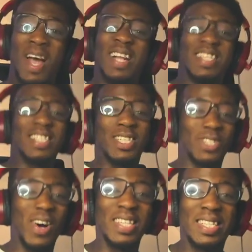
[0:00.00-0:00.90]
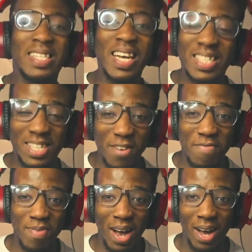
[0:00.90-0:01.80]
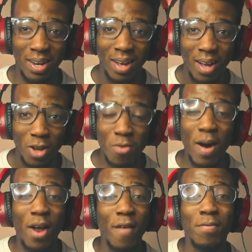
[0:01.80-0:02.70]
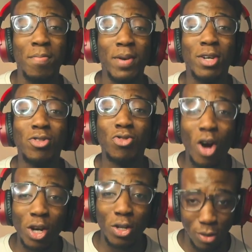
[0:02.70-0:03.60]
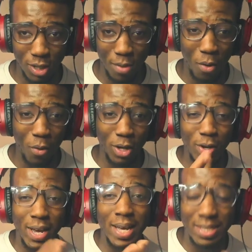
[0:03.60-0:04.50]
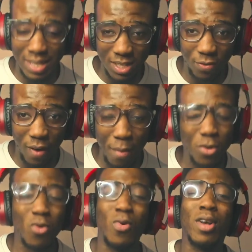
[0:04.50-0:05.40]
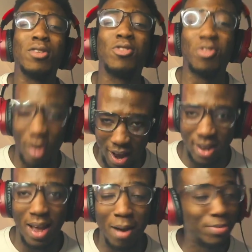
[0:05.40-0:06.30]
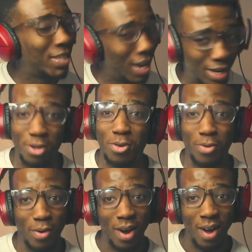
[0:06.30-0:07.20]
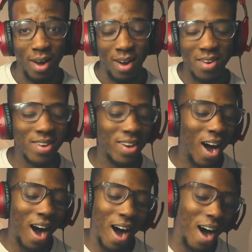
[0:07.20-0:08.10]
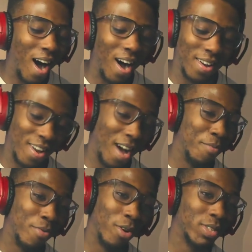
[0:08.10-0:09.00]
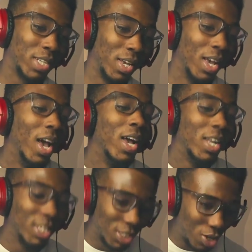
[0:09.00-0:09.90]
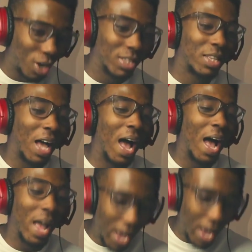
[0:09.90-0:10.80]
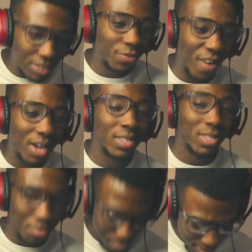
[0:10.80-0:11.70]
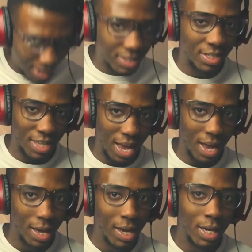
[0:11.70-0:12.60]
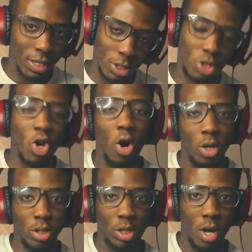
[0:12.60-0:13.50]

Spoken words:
this is so addictive, blood. You might not even be a drug user, but when you hear this, fam, you want to try it. I'm telling you. Nah, broski. He's got that X Factor mix, yeah, in the songs.